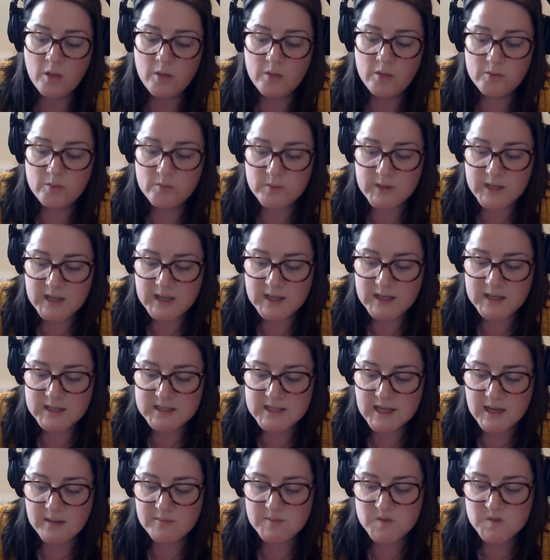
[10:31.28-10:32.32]
3
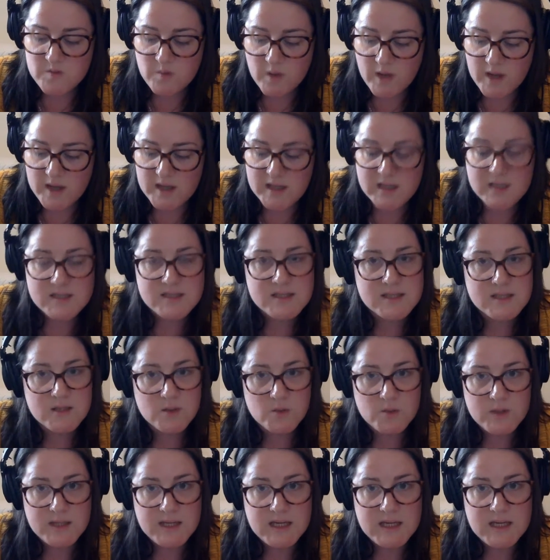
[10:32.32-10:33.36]
times 1 is
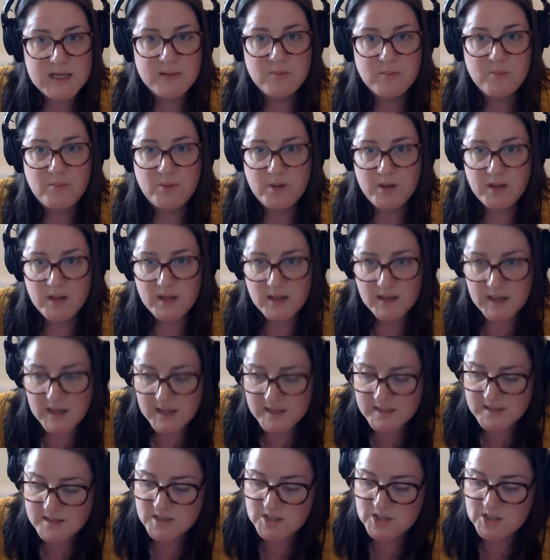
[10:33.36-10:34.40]
3,
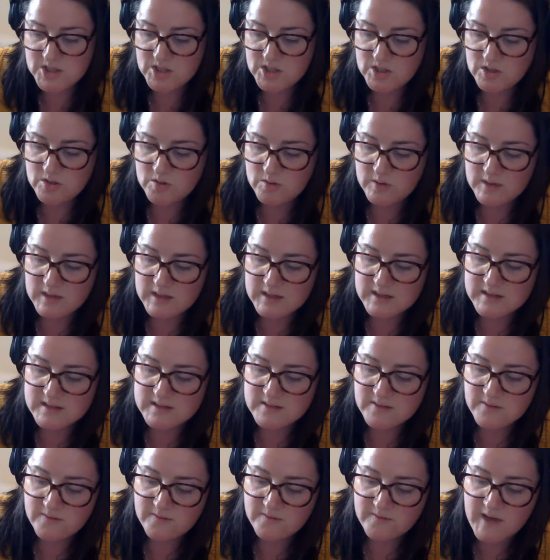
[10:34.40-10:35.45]
plus 2
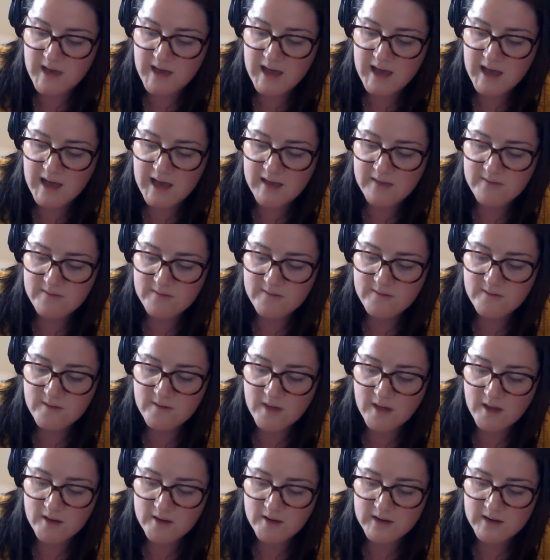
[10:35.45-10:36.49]
is 5.
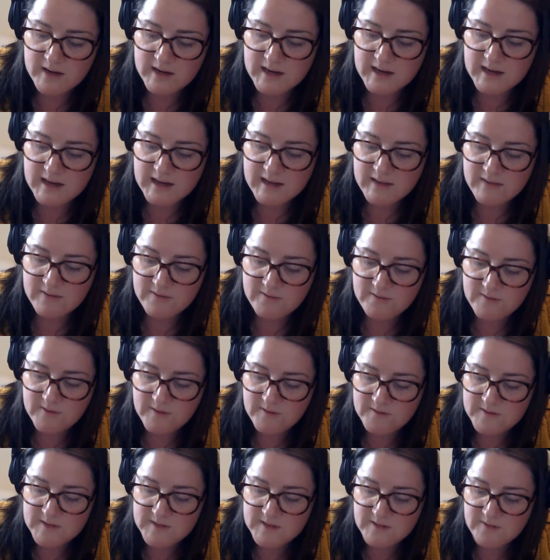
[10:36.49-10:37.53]
All right, I get
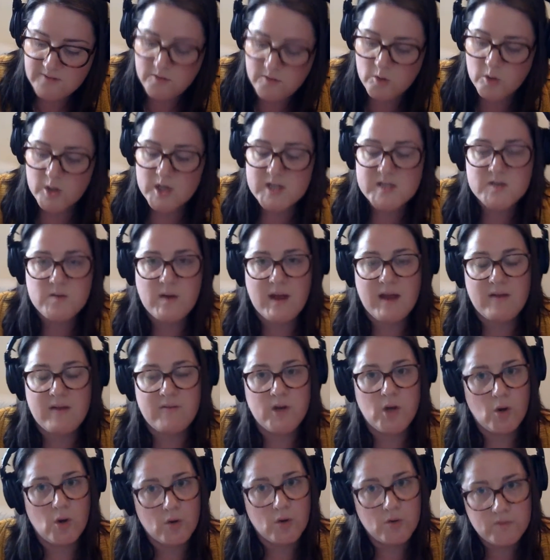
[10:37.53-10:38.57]
54, so I have
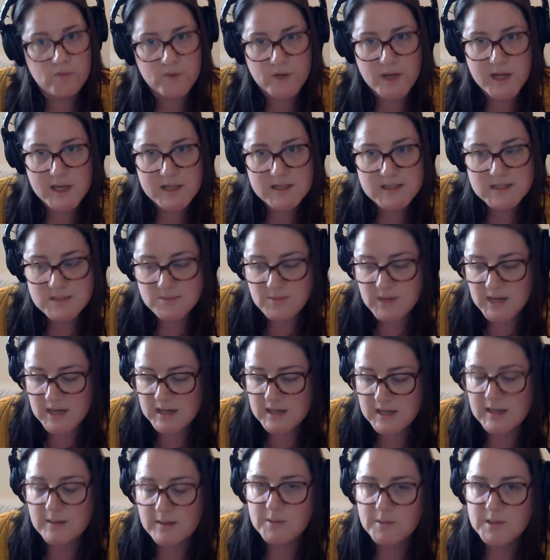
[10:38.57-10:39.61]
an
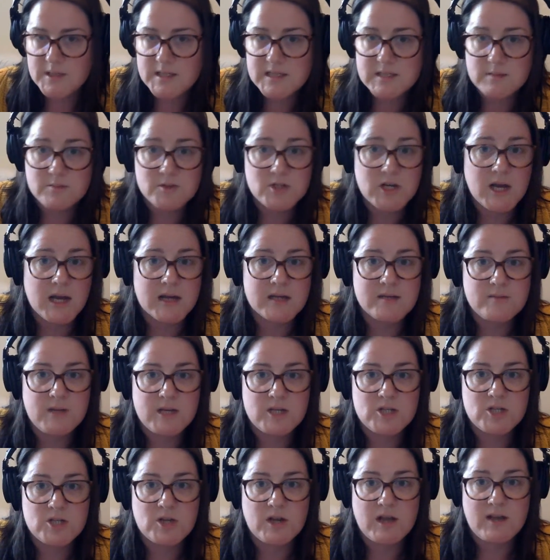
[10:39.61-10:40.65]
overestimated. I'm going to subtract to
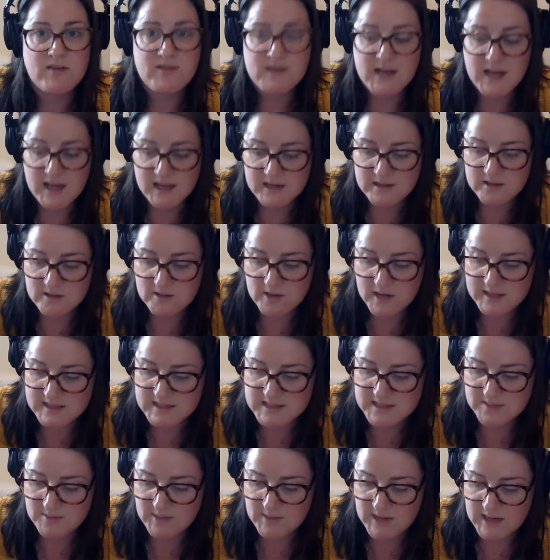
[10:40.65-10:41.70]
make sure I have an
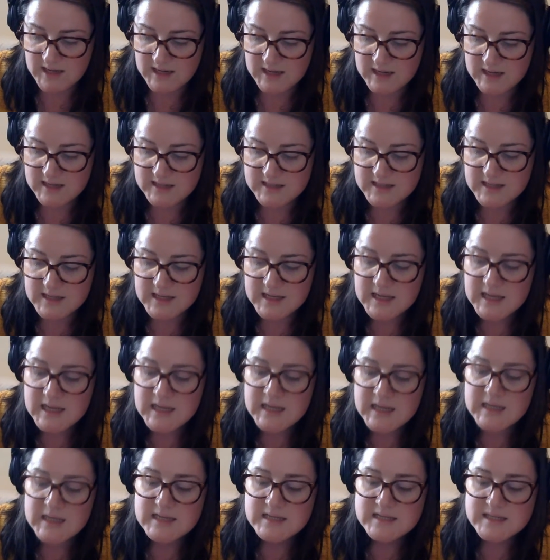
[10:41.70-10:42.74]
underestimated.
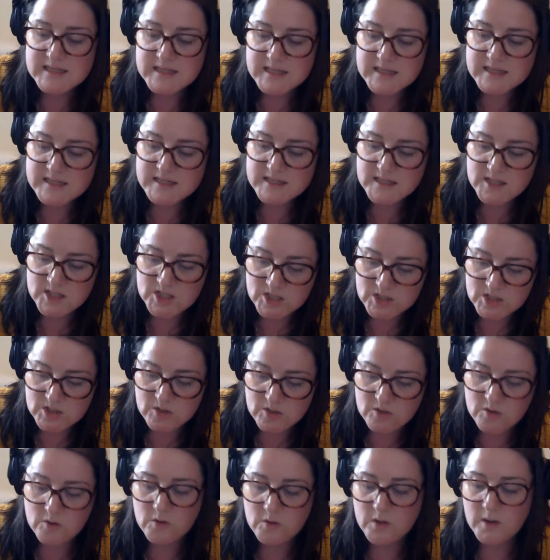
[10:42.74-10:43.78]

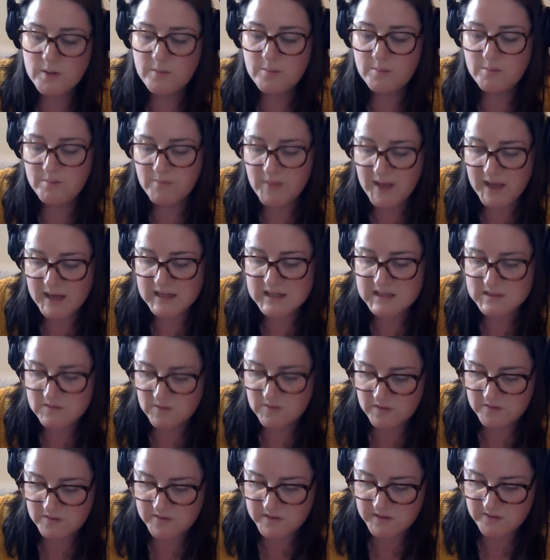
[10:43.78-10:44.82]
62 minus
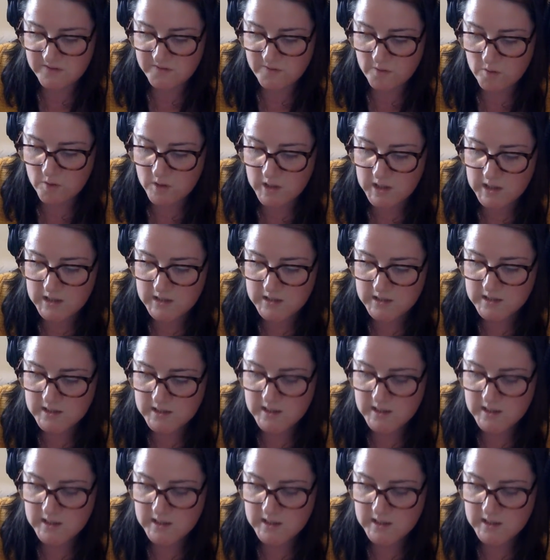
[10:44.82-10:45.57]
54